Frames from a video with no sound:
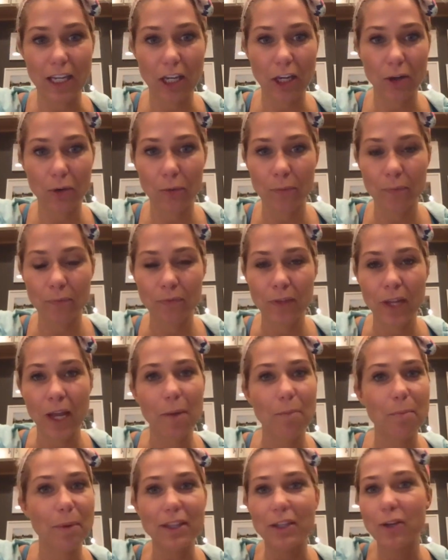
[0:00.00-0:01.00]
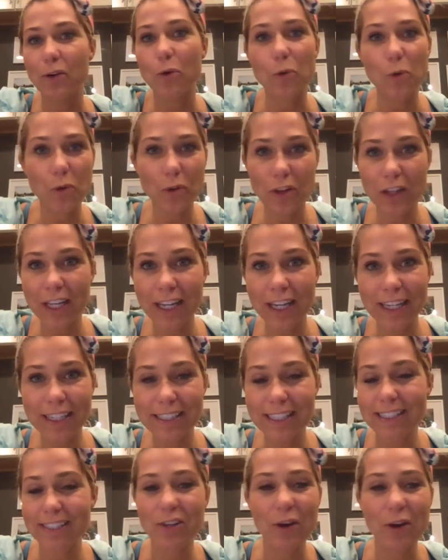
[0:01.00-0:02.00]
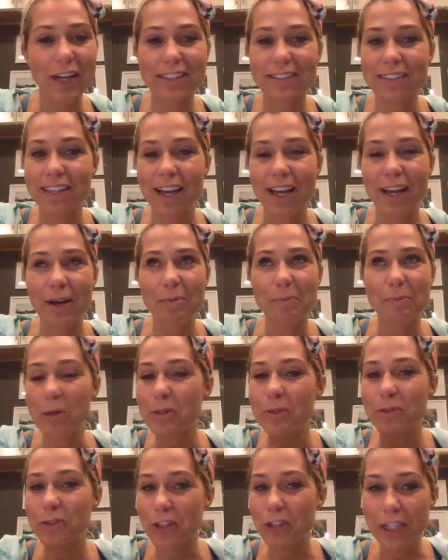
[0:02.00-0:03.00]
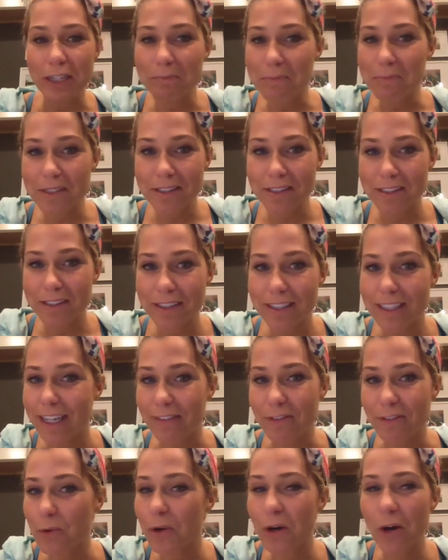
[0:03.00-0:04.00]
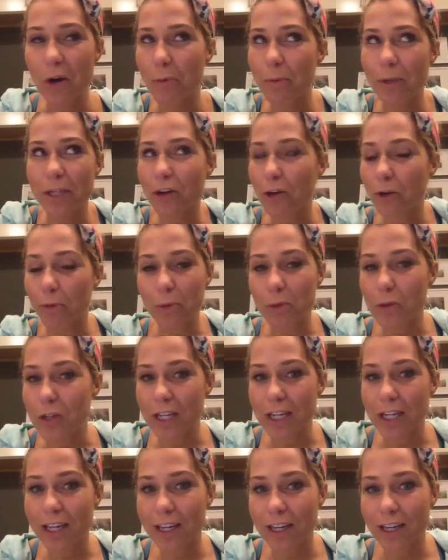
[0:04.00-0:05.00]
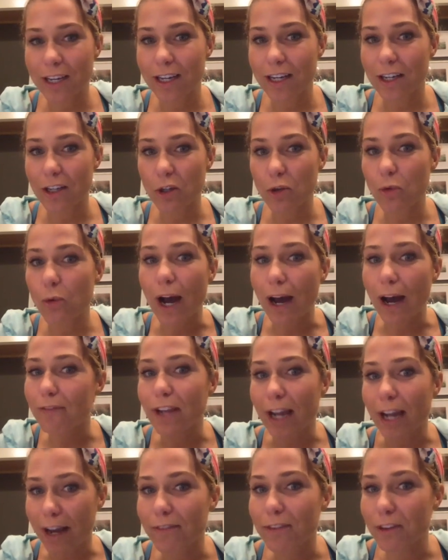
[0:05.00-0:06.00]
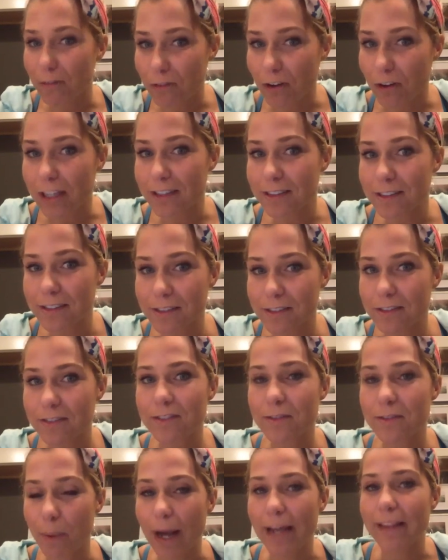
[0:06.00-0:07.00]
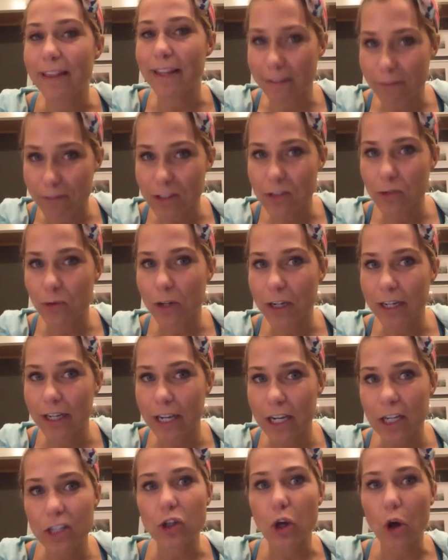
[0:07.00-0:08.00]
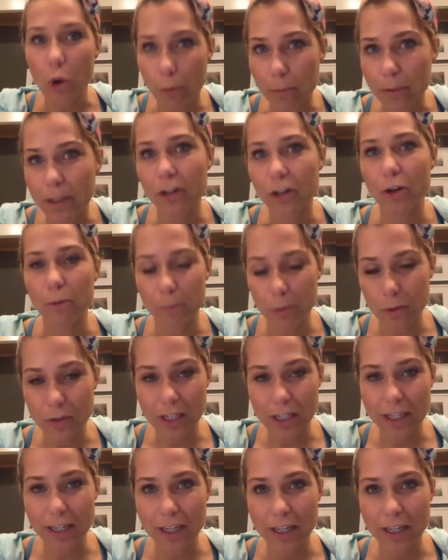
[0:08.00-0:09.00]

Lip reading: you. But the cool thing is guys, most dreams, if you want to open your own boutique, you have to have the funds to buy the inventory to open your own boutique.